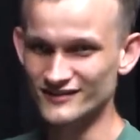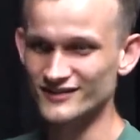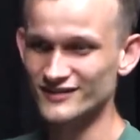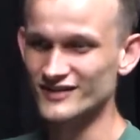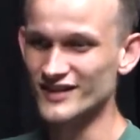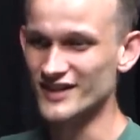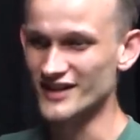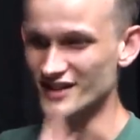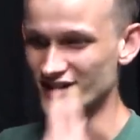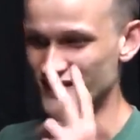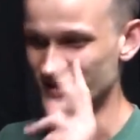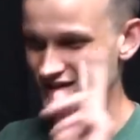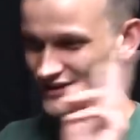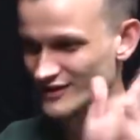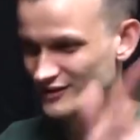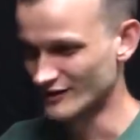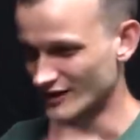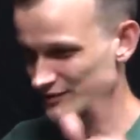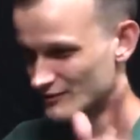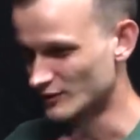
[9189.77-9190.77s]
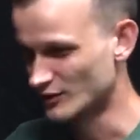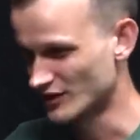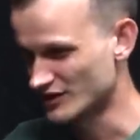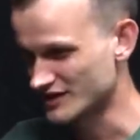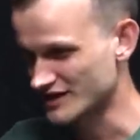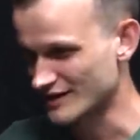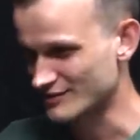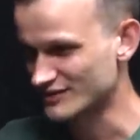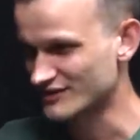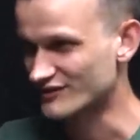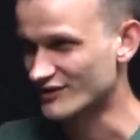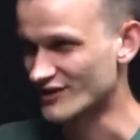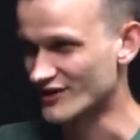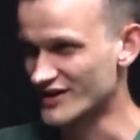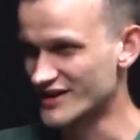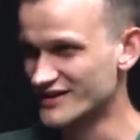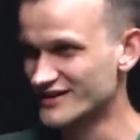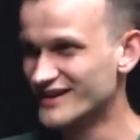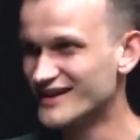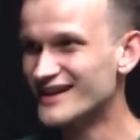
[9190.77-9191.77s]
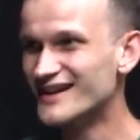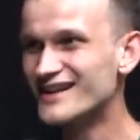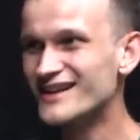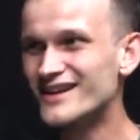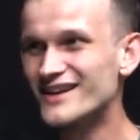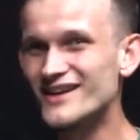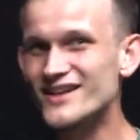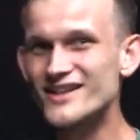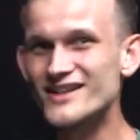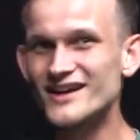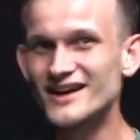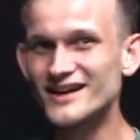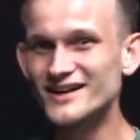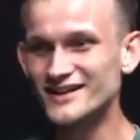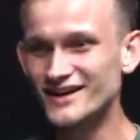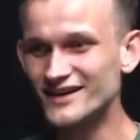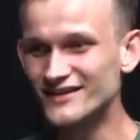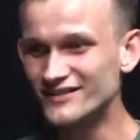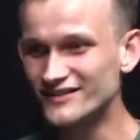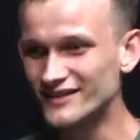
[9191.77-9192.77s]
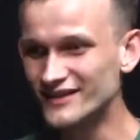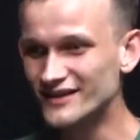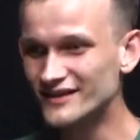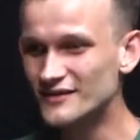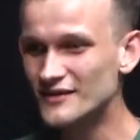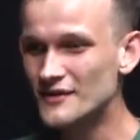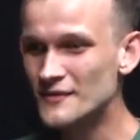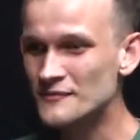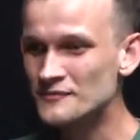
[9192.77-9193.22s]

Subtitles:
this is going more depth first, is that I think